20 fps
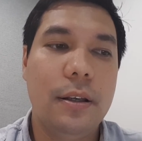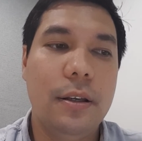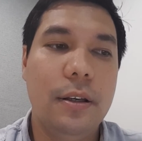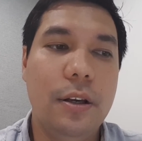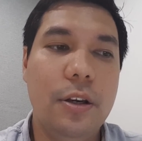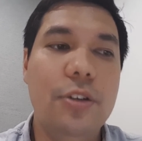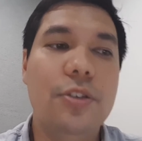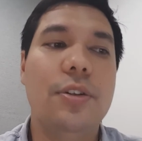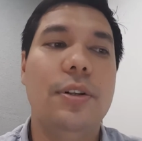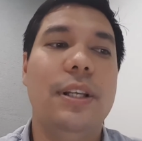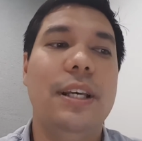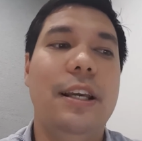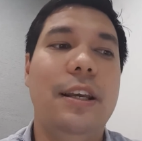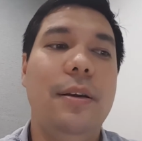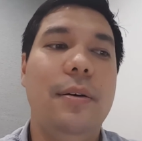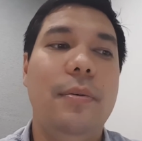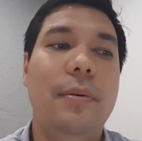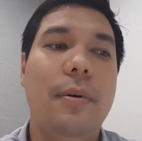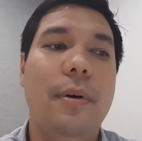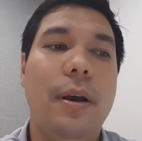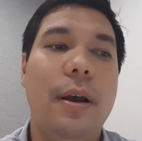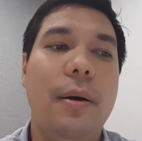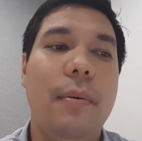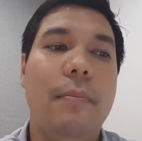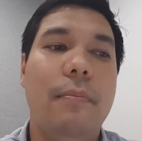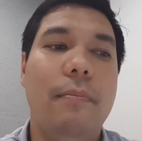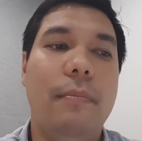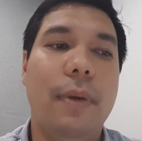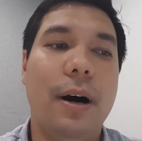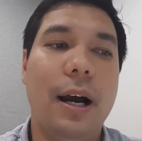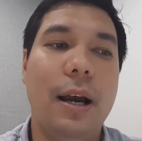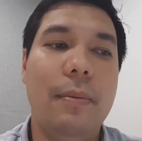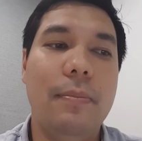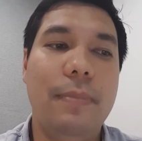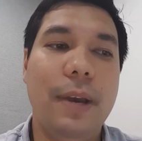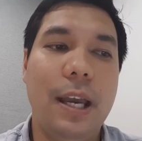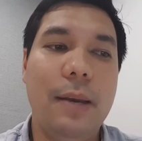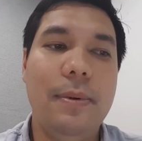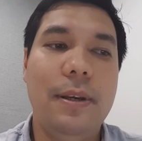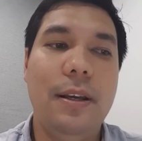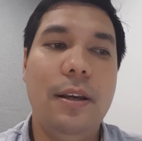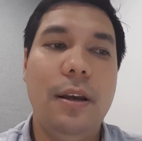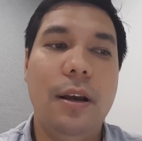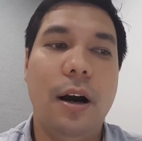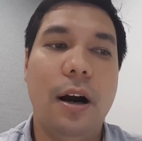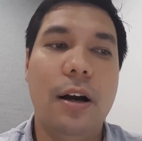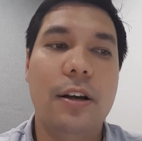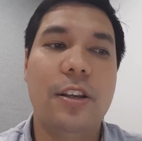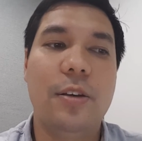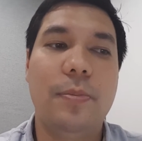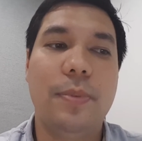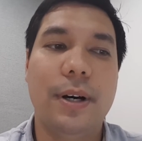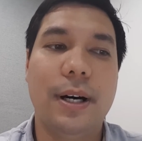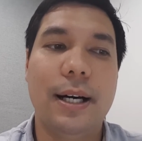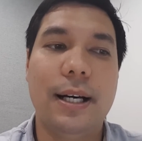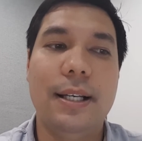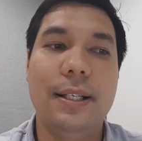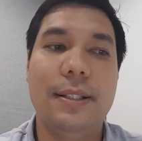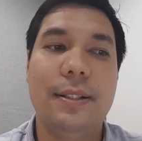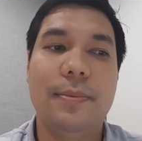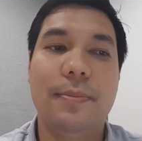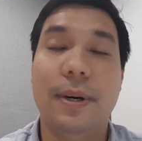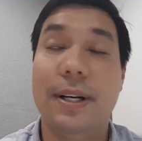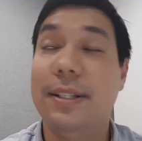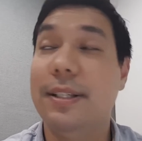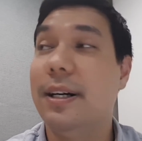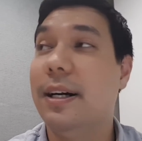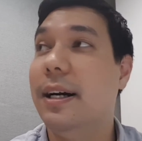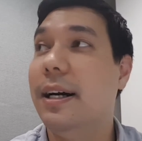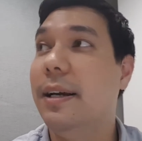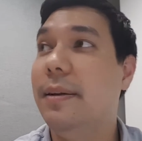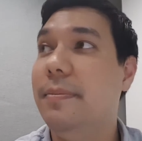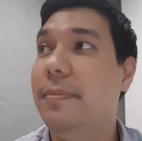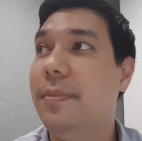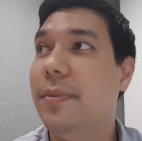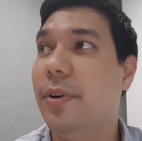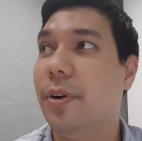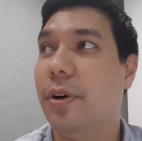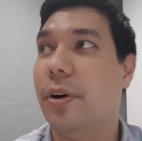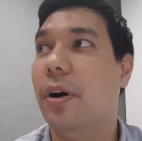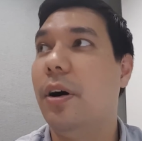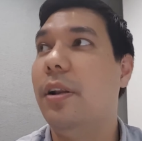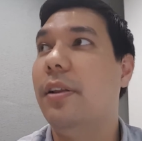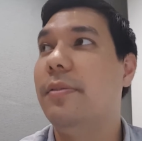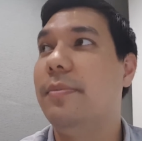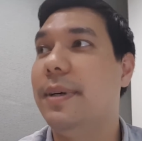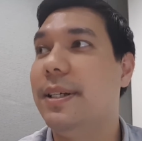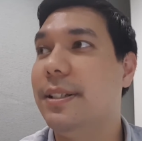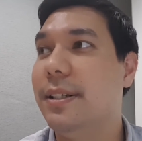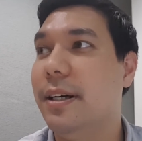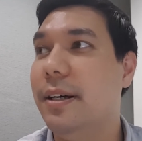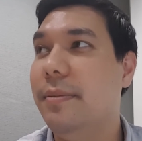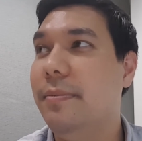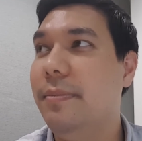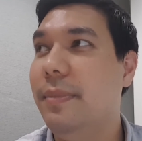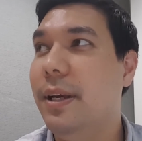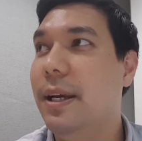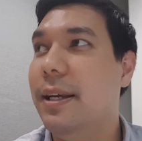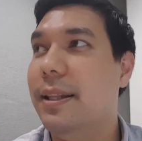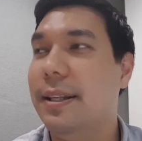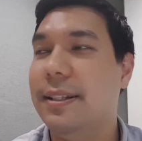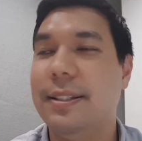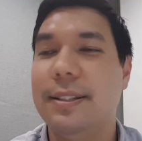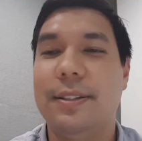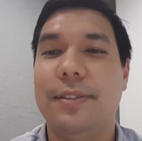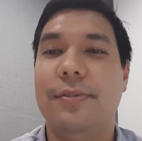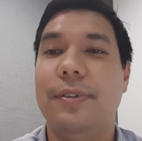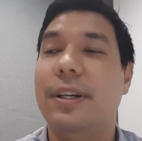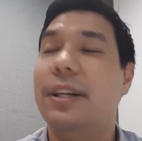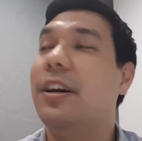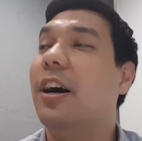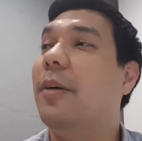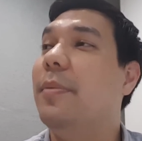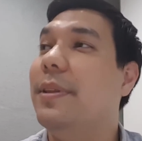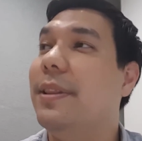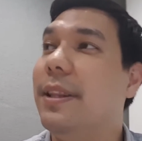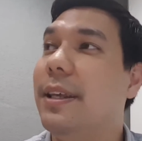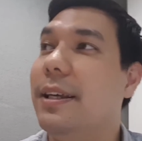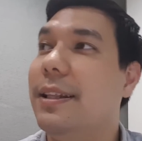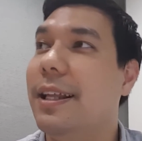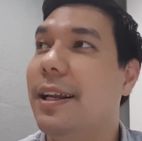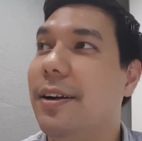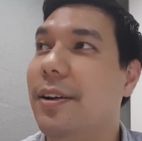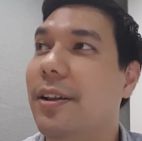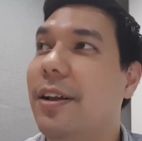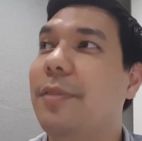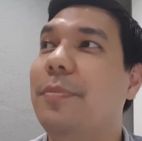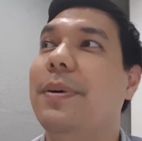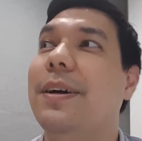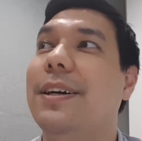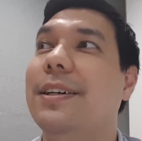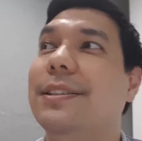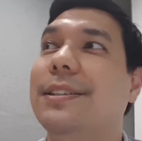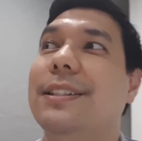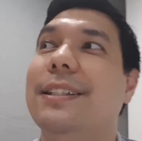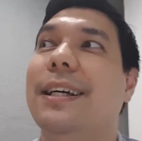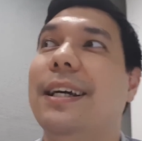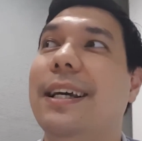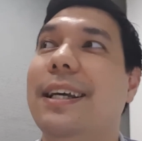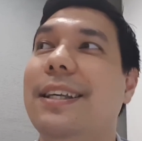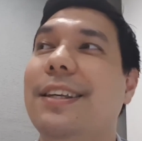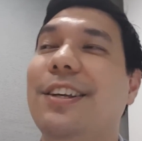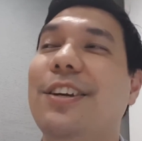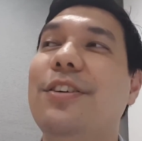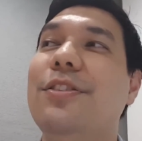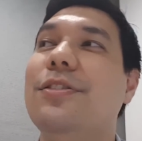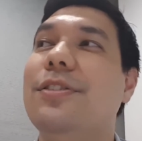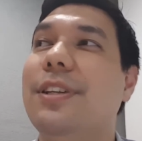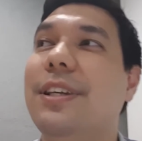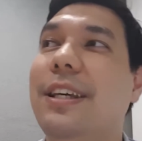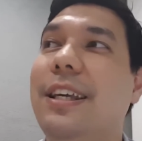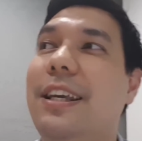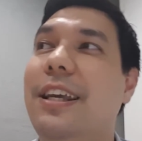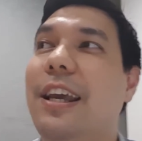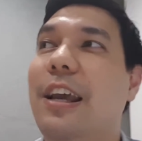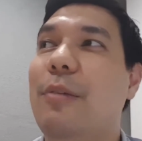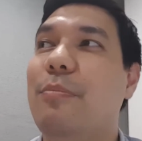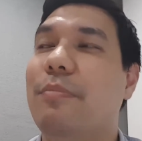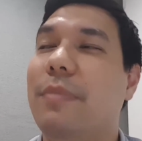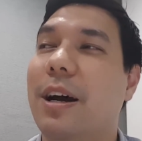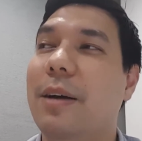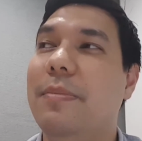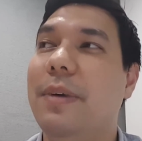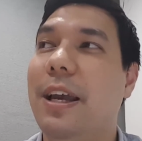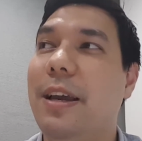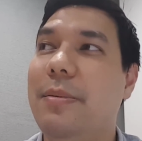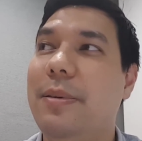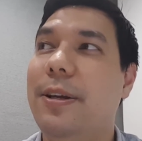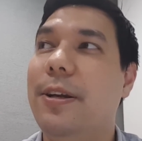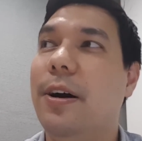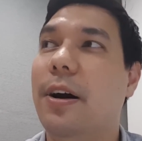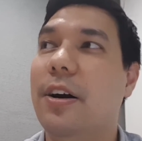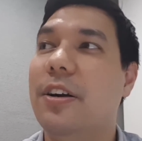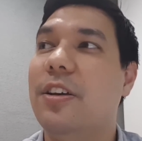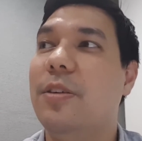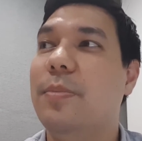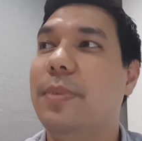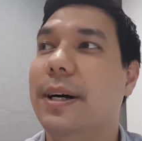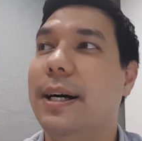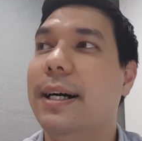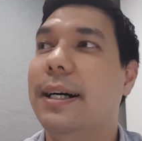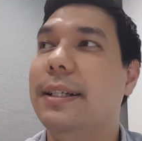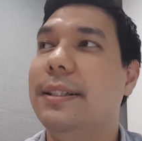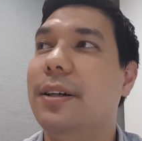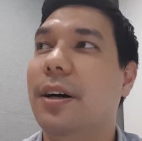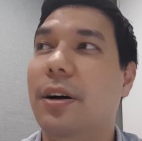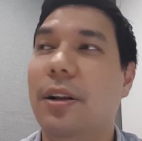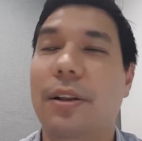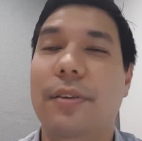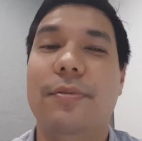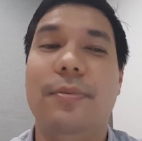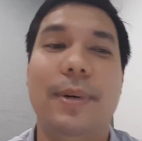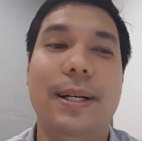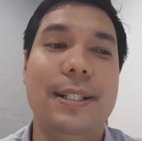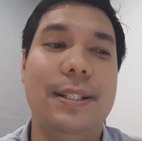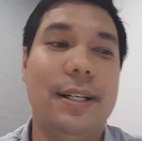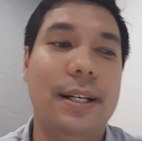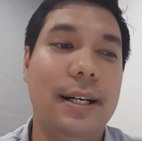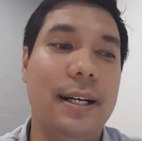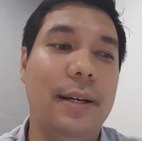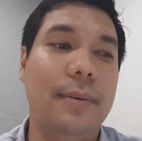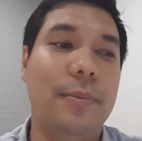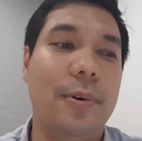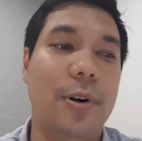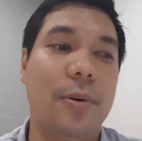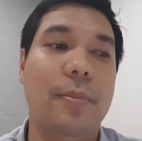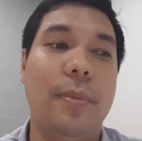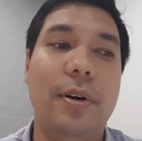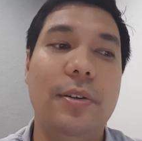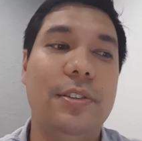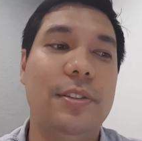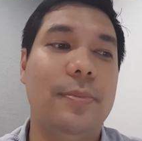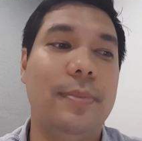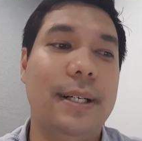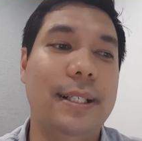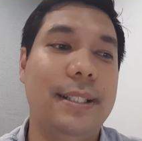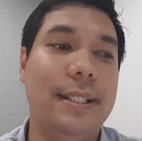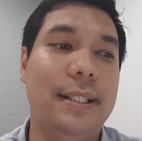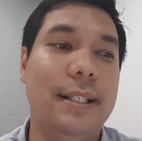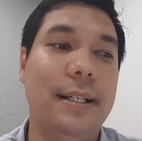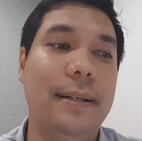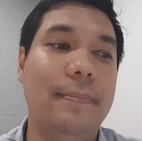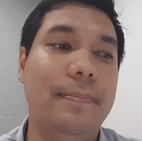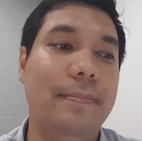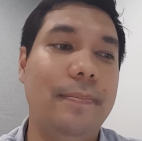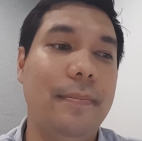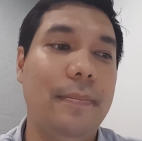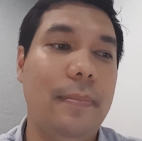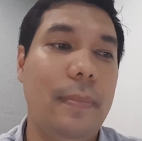Usually my baby occupies my time, or all of my time. This is a very common thing that a lot of parents say. Usually my baby occupies all of my time, or most of my time.